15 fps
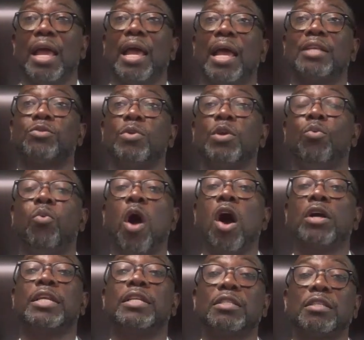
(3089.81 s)
as we
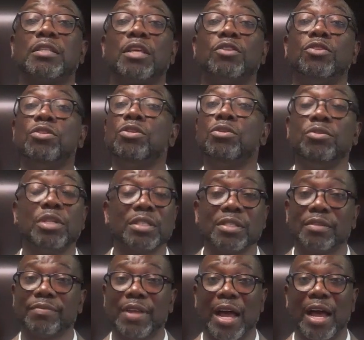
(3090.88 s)
walk into the newness
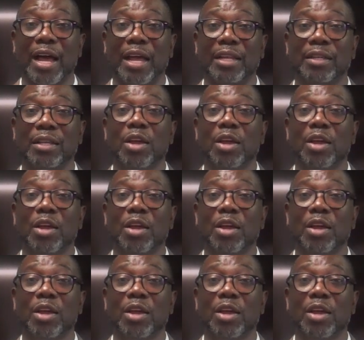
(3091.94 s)
of God.